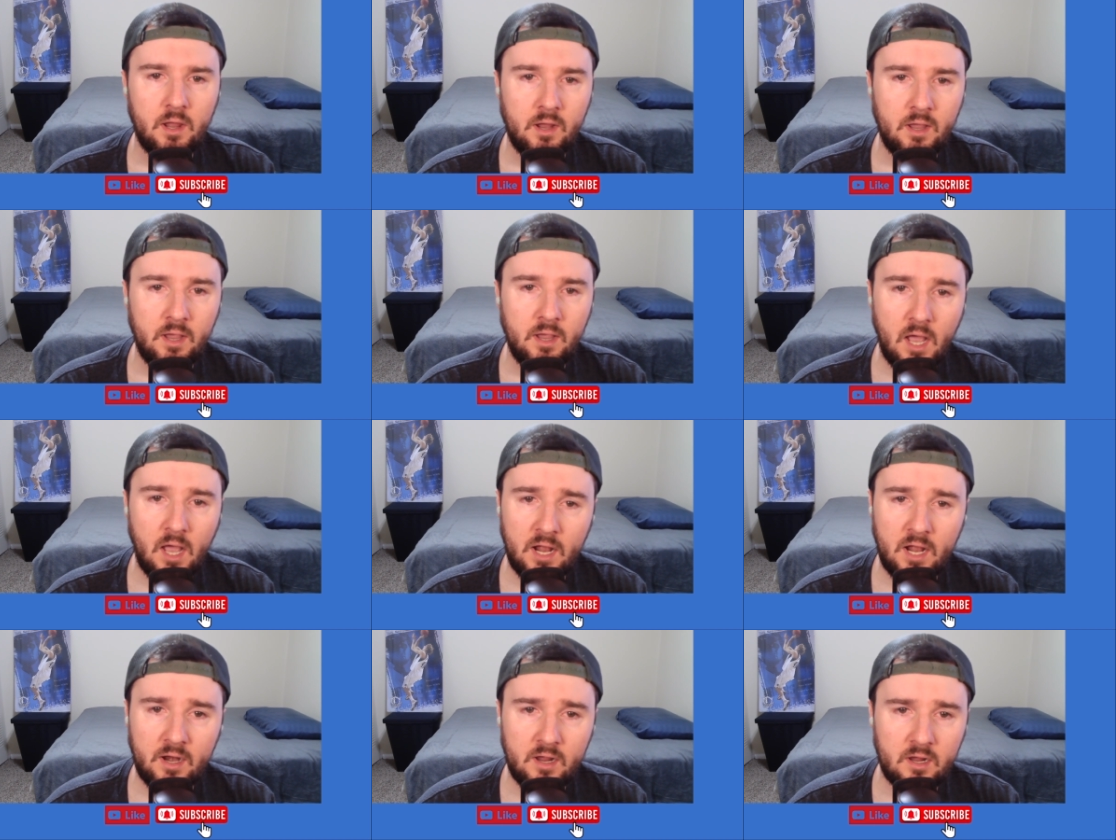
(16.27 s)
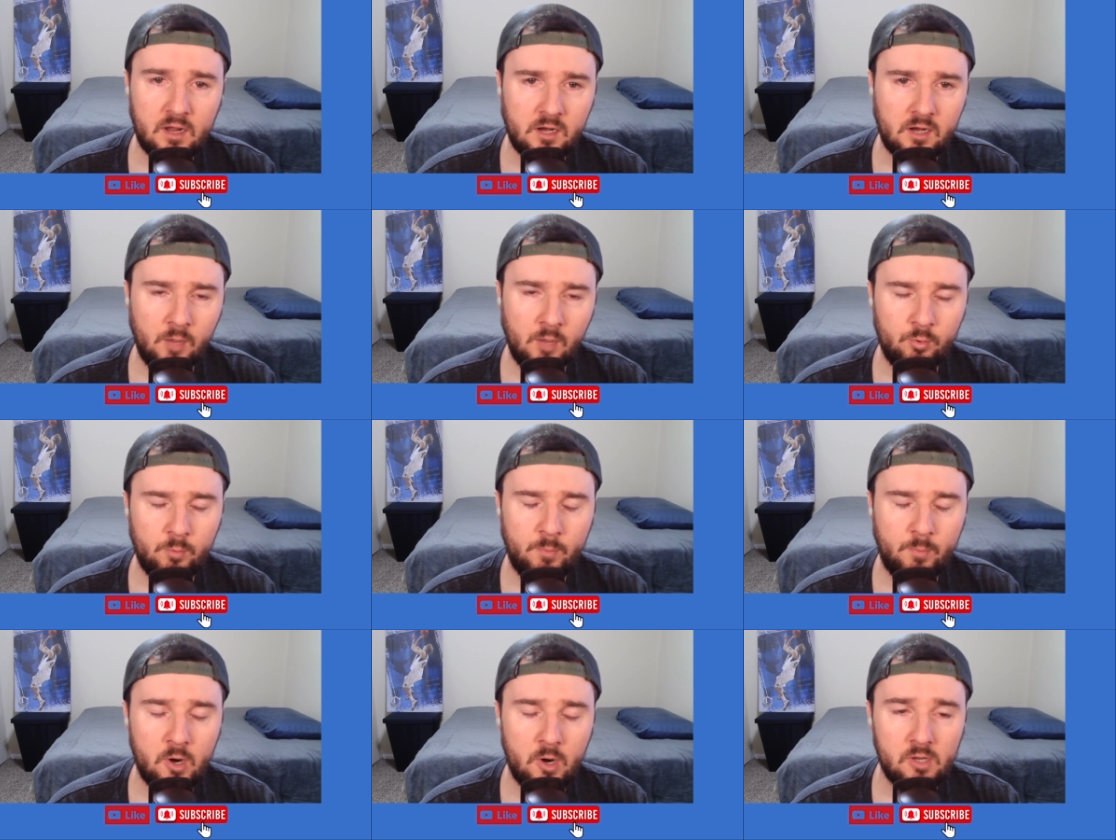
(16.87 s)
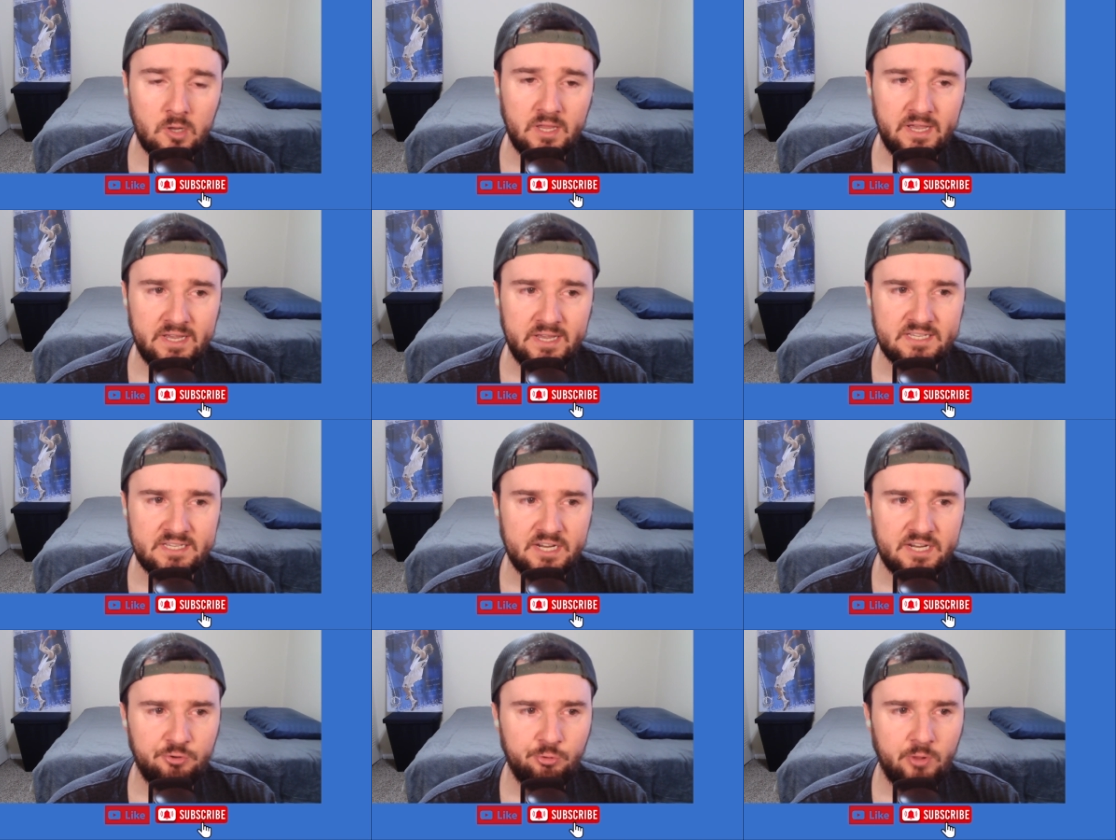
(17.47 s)
Got a couple parlays
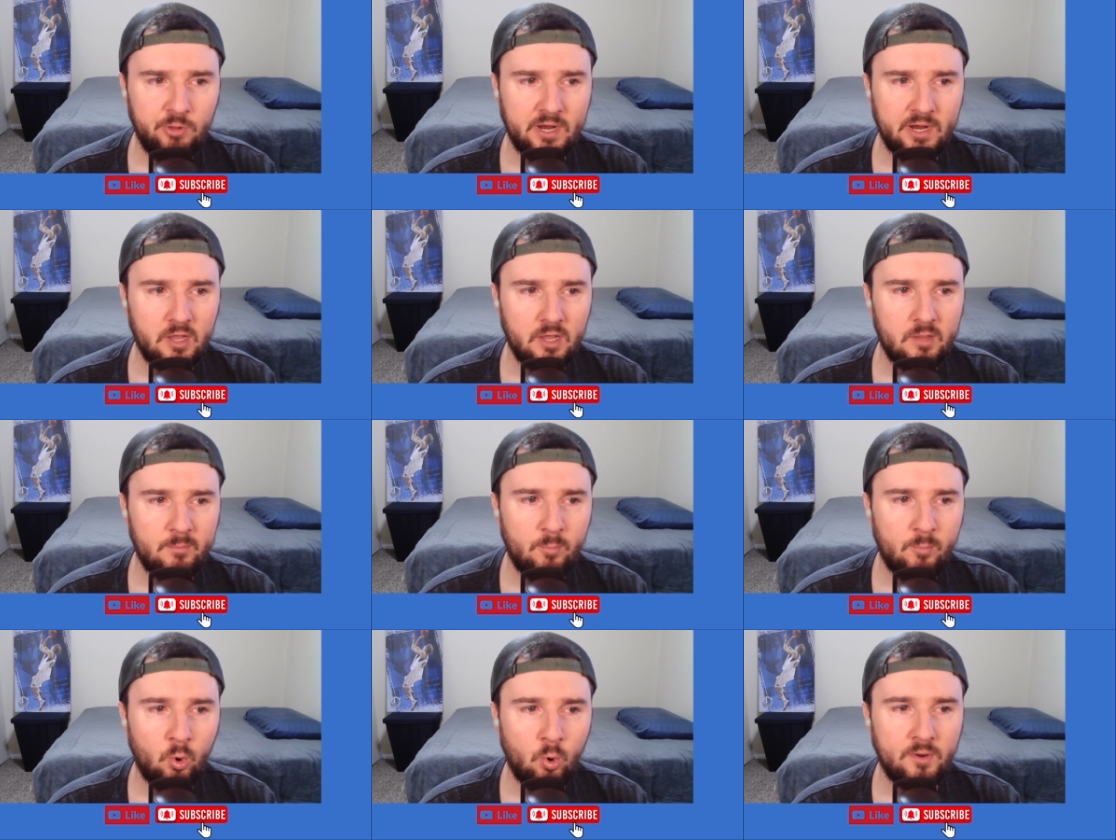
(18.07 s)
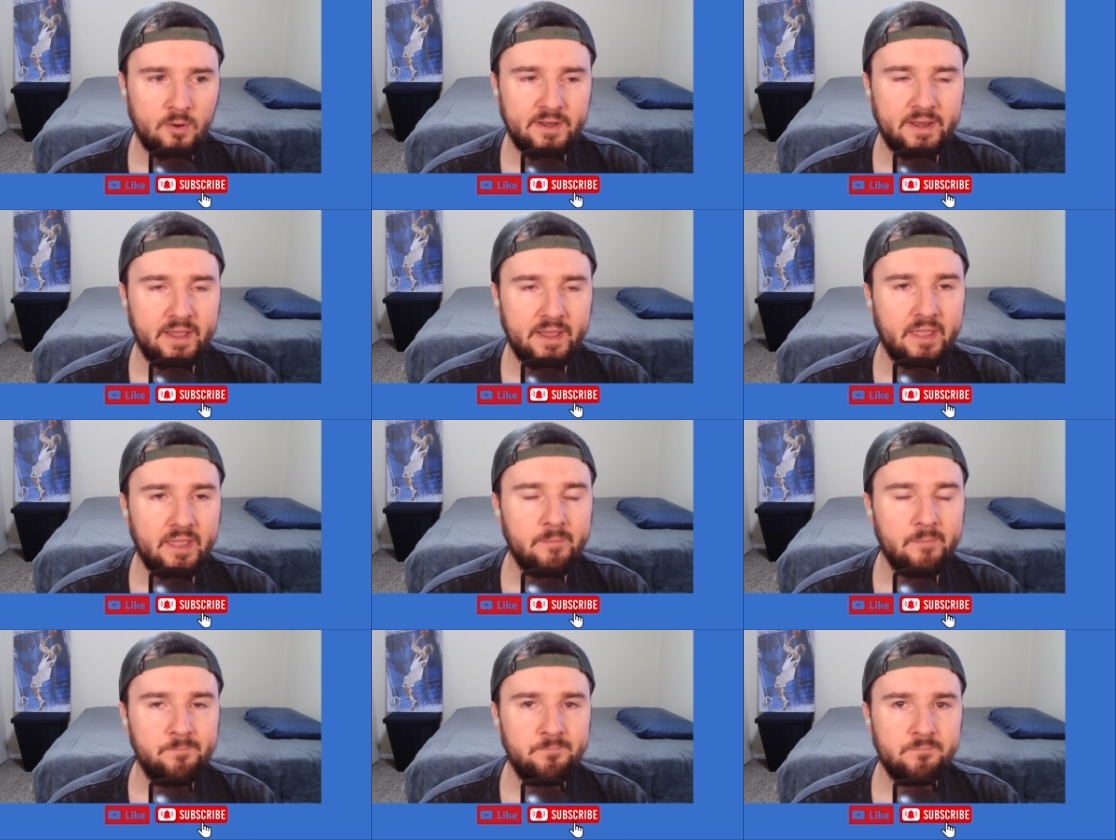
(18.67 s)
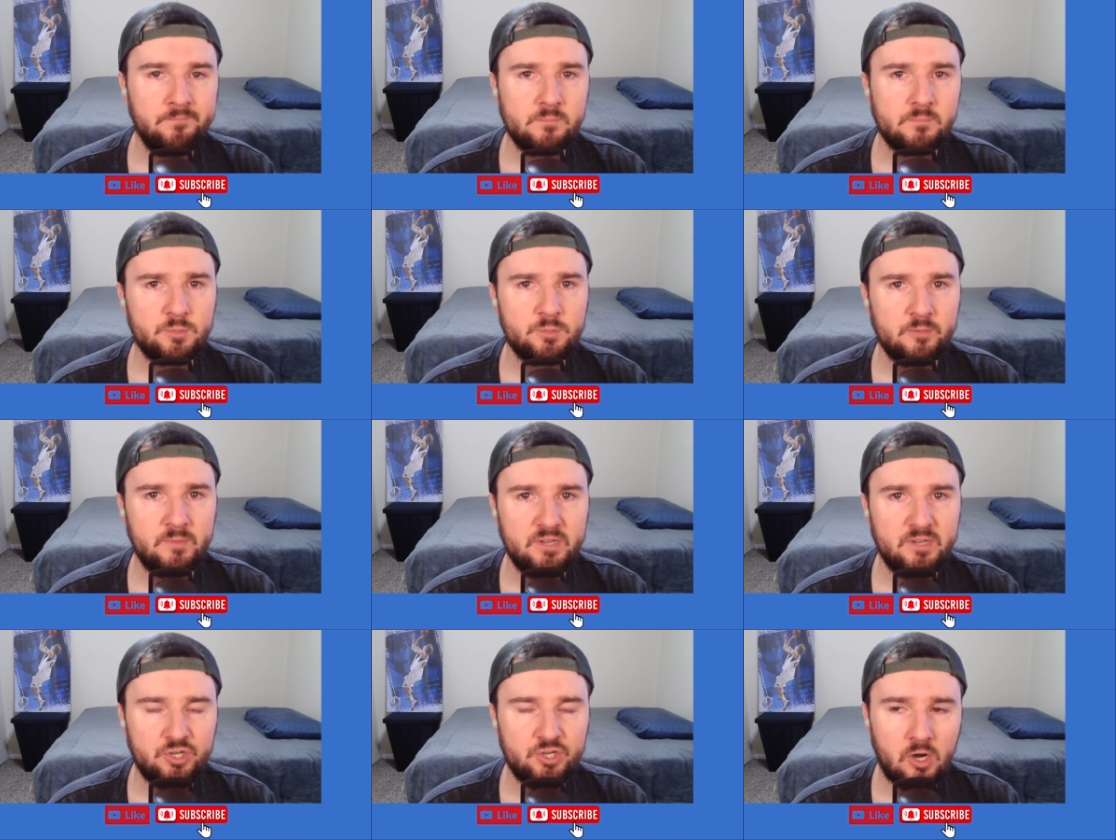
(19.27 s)
I do like on the board today, so
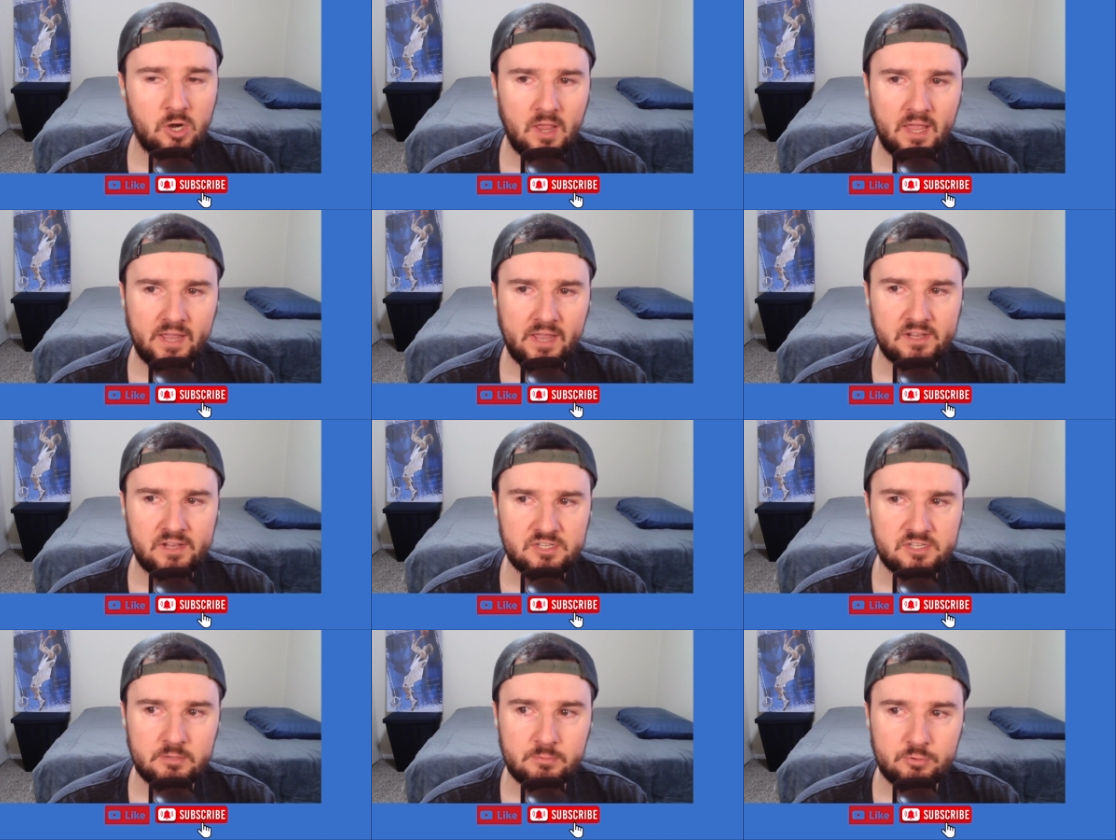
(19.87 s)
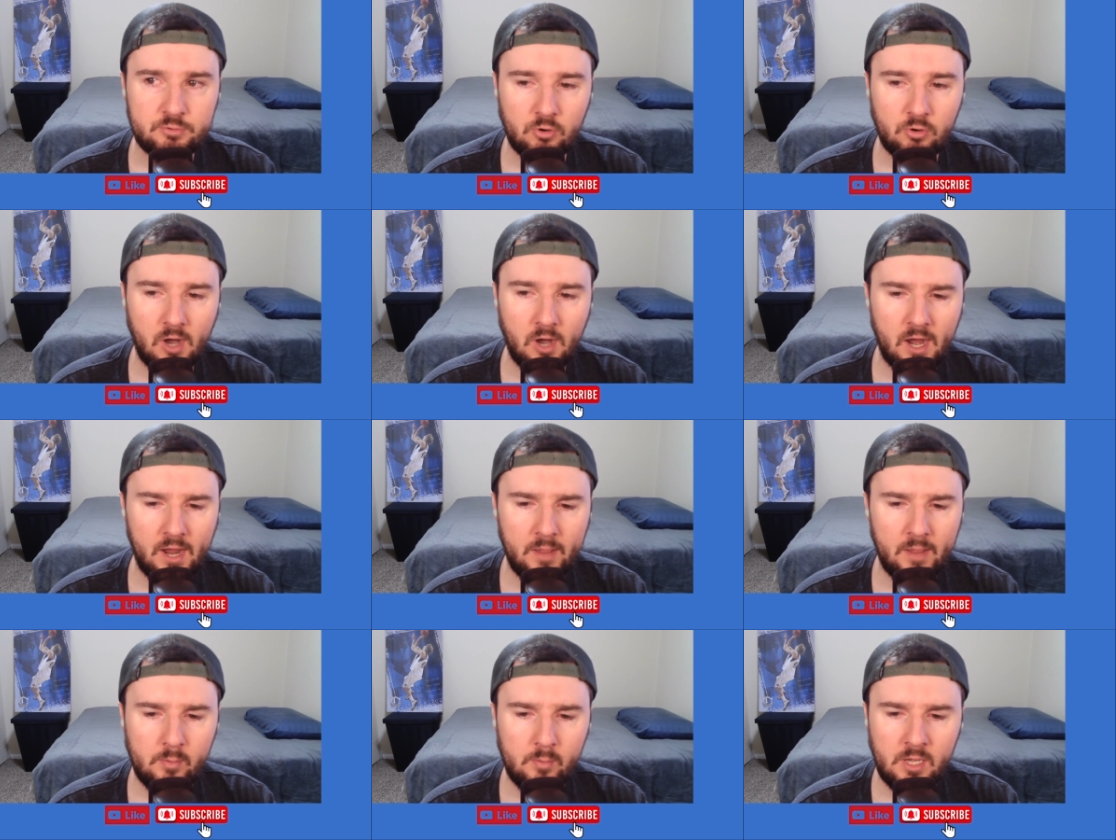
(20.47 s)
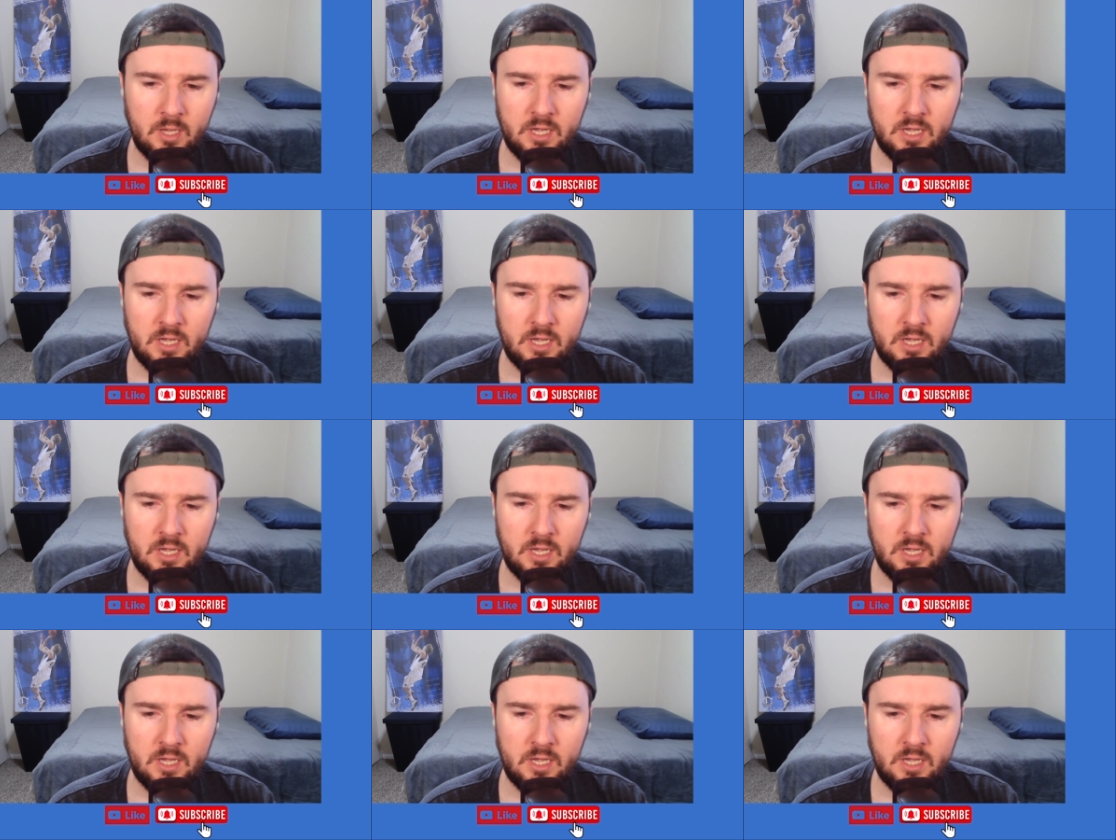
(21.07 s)
be sure to like and subscribe.